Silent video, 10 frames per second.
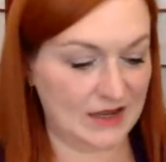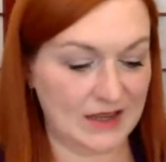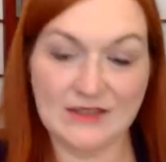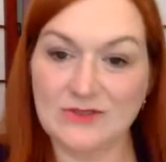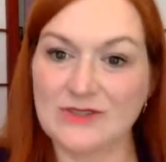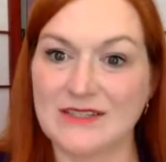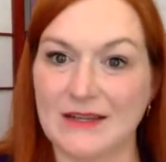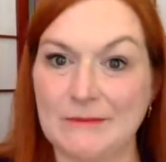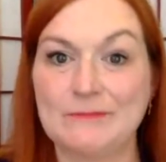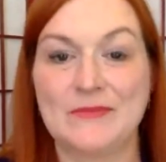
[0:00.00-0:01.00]
Interesting,
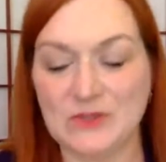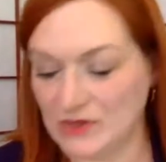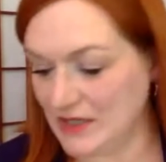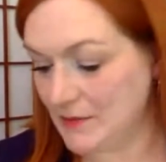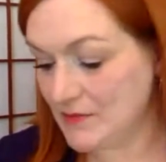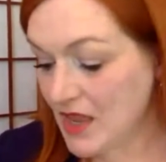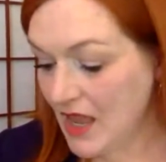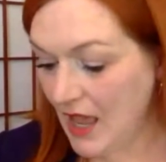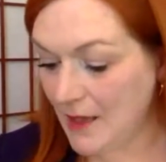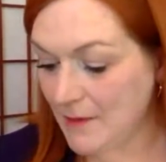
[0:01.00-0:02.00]
interesting.
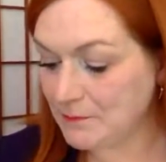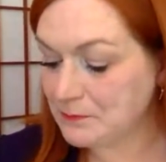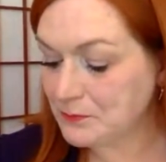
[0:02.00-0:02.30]
Um,